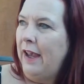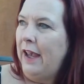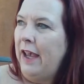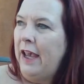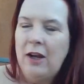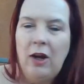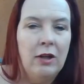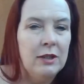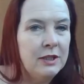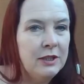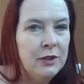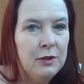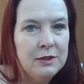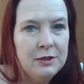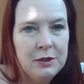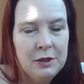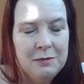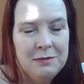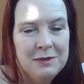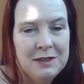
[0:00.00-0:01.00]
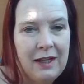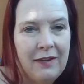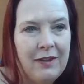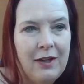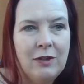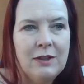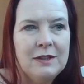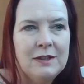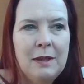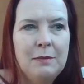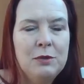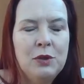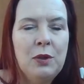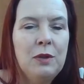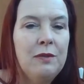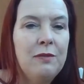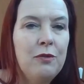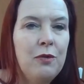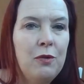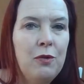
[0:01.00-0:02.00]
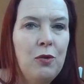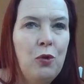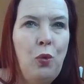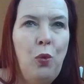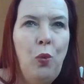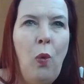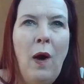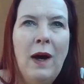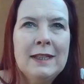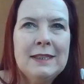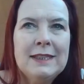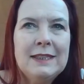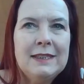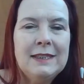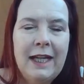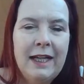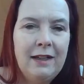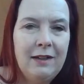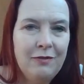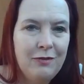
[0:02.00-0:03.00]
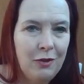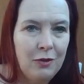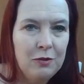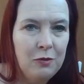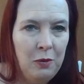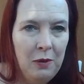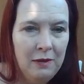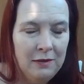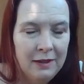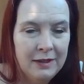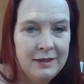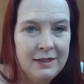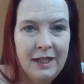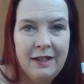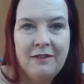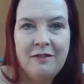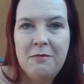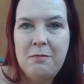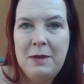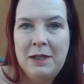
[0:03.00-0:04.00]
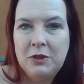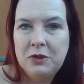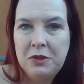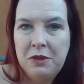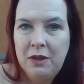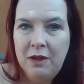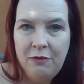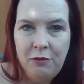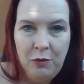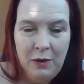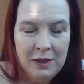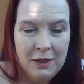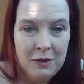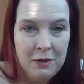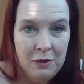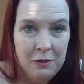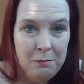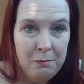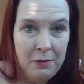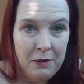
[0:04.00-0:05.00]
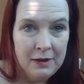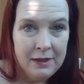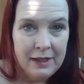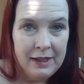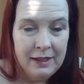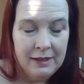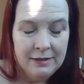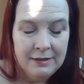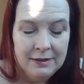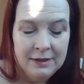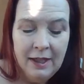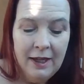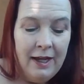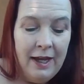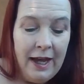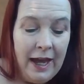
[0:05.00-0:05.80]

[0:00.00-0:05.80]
It also assumes that there is some sort of quantitative or qualitative measure of what a good book is.